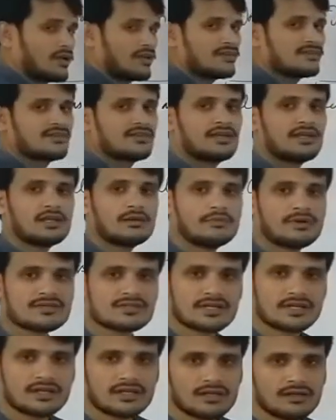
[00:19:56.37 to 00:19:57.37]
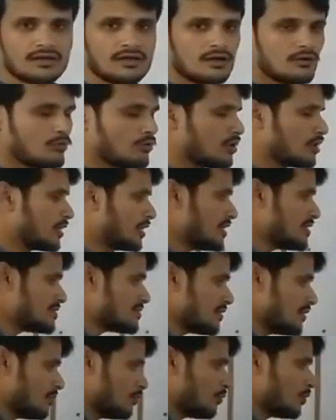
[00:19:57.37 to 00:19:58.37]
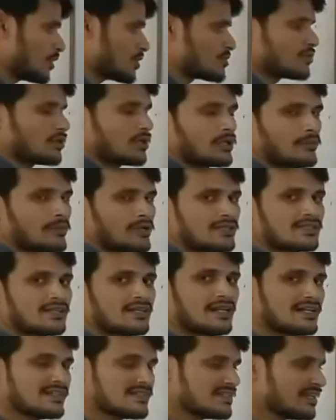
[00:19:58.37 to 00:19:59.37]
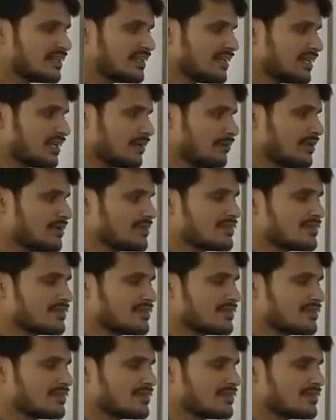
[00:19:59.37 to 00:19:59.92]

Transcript: is real image and what is virtual image. Let's see, real image